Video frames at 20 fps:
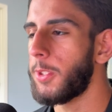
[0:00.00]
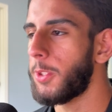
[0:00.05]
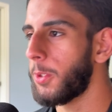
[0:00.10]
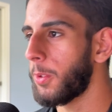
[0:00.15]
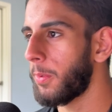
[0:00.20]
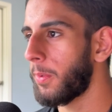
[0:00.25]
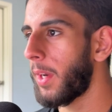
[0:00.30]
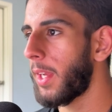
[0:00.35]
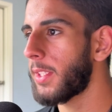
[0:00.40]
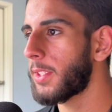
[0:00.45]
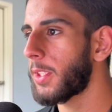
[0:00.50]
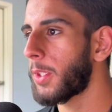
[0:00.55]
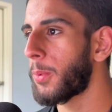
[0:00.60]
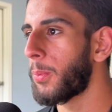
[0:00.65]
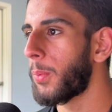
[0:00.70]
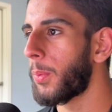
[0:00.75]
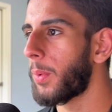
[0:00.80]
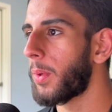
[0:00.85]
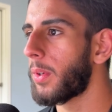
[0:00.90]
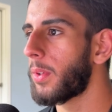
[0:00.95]
Jurassic
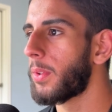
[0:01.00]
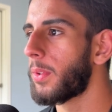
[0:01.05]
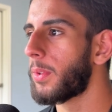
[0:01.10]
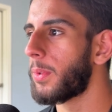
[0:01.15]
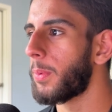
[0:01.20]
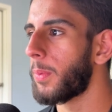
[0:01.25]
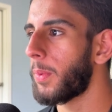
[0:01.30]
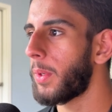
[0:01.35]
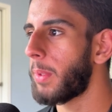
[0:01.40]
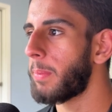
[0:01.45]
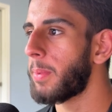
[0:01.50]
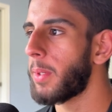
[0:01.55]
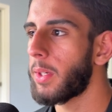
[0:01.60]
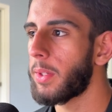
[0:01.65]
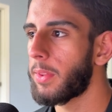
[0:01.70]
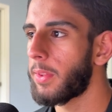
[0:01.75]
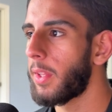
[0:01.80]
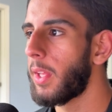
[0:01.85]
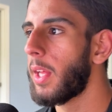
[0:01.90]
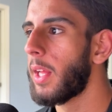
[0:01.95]
World
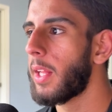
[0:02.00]
Rebirth.